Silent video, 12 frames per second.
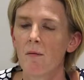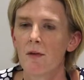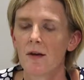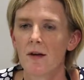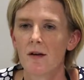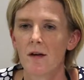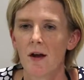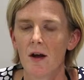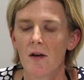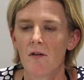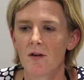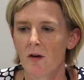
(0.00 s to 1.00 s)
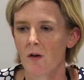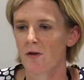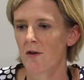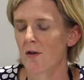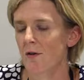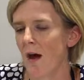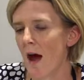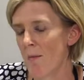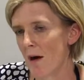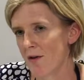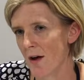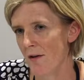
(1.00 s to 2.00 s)
These countries,
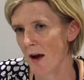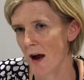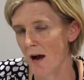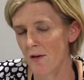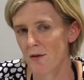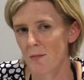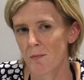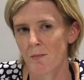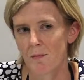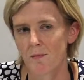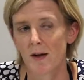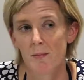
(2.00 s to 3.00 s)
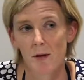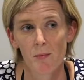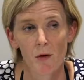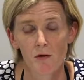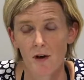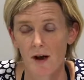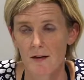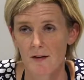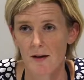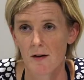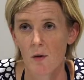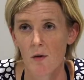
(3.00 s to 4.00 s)
MSF has TB projects
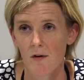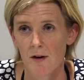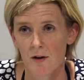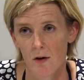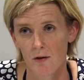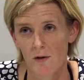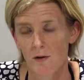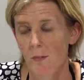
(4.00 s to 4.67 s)
in all of these countries